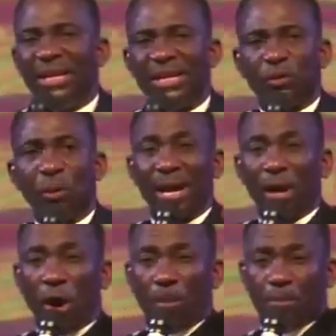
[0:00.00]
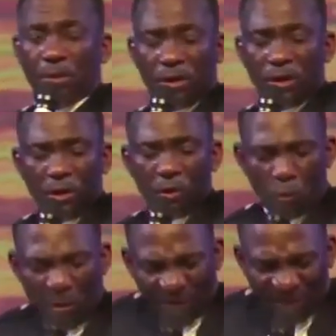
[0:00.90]
way up
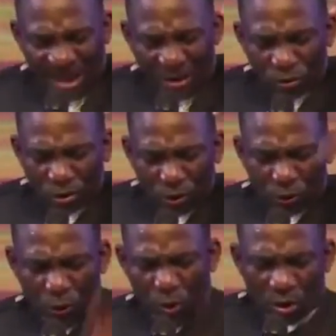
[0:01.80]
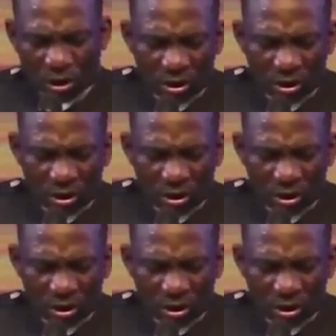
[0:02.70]
without work.